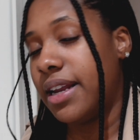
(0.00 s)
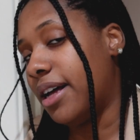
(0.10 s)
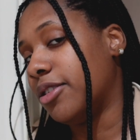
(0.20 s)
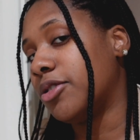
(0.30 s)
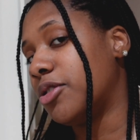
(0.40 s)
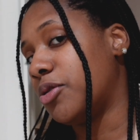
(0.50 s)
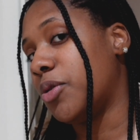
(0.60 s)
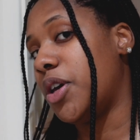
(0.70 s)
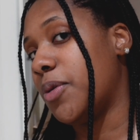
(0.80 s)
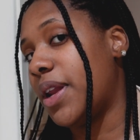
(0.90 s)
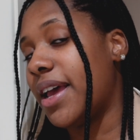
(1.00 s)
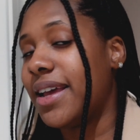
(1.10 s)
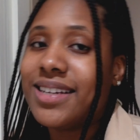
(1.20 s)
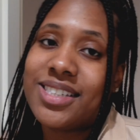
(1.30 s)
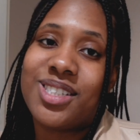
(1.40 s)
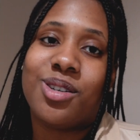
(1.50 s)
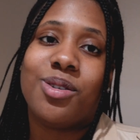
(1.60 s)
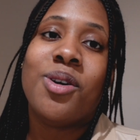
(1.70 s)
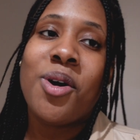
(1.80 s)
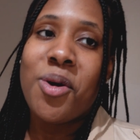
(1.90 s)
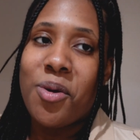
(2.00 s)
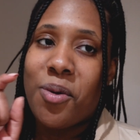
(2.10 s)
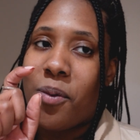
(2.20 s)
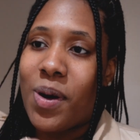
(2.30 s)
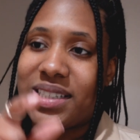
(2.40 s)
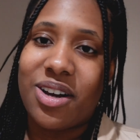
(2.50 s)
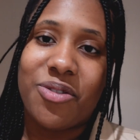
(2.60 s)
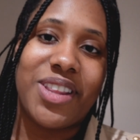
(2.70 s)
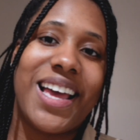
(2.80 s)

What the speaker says: And I'll also do a Q&A. So watch out for